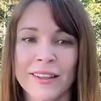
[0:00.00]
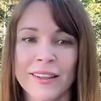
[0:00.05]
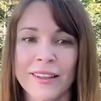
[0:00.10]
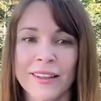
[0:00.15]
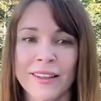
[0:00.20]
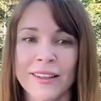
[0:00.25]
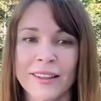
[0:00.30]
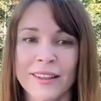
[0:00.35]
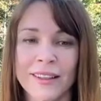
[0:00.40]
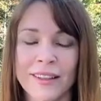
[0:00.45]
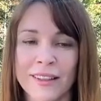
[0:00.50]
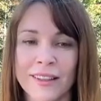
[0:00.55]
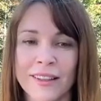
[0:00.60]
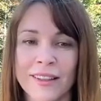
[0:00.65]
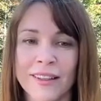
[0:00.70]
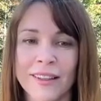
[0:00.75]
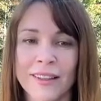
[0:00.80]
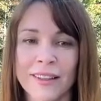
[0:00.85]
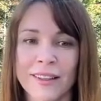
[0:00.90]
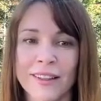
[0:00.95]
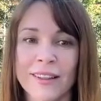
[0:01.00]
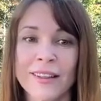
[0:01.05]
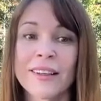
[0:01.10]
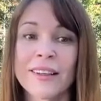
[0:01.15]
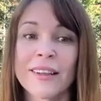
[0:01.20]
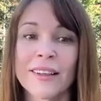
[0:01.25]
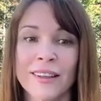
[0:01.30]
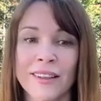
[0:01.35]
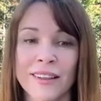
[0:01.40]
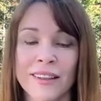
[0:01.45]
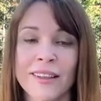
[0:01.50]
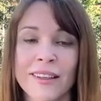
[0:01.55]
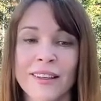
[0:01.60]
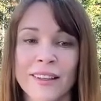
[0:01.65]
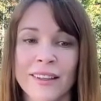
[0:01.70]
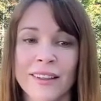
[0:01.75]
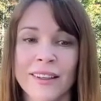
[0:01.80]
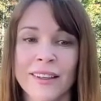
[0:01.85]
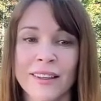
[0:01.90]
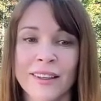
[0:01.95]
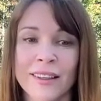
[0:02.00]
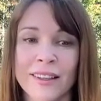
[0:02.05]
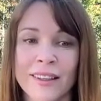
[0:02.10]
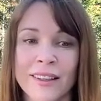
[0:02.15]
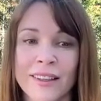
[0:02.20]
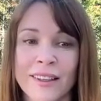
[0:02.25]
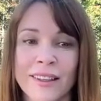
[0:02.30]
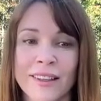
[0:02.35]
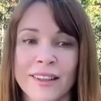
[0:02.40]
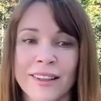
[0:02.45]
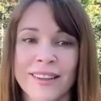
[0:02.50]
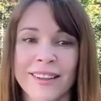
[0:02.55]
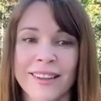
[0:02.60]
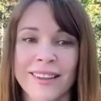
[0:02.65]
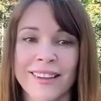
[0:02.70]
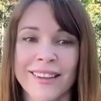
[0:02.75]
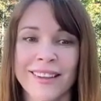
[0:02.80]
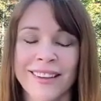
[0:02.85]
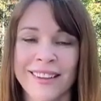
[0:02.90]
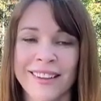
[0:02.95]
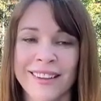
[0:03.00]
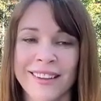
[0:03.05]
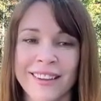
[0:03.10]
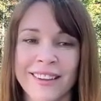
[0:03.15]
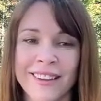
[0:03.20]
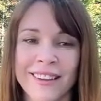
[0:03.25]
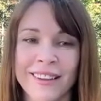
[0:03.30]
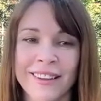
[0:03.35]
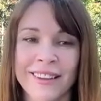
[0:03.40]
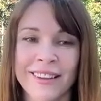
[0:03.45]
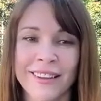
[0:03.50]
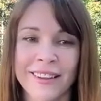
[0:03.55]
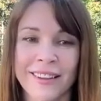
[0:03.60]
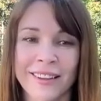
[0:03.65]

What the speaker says: No words are spoken by the person on screen.